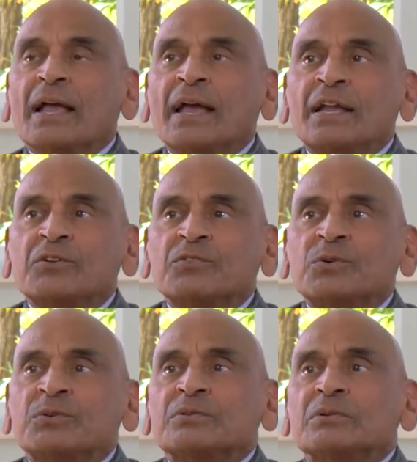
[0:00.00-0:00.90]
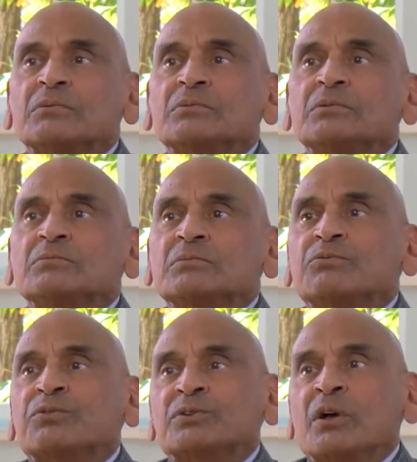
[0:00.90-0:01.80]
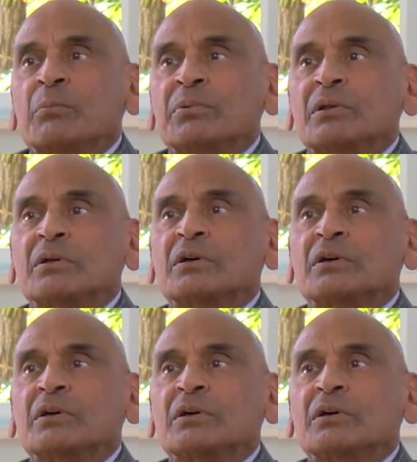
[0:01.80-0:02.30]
And of course, for example,